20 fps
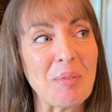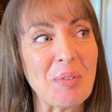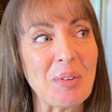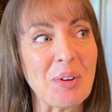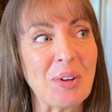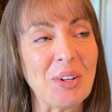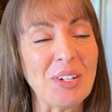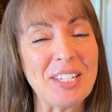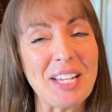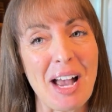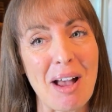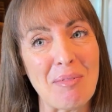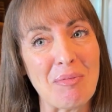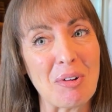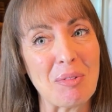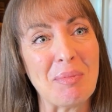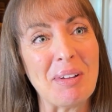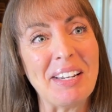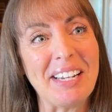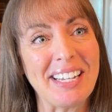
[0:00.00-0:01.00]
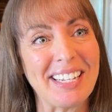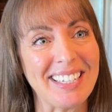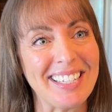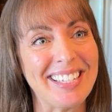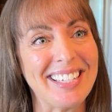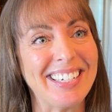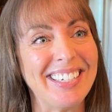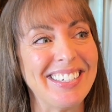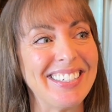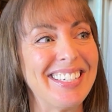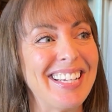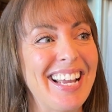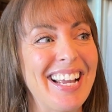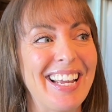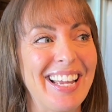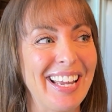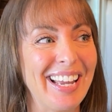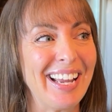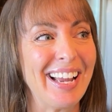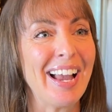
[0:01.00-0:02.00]
good time for me to consider
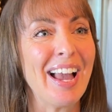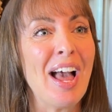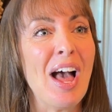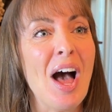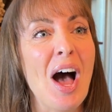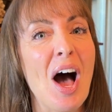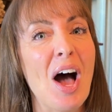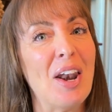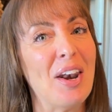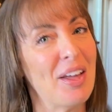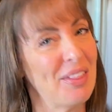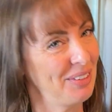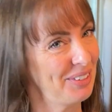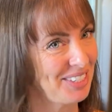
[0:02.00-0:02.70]
taking another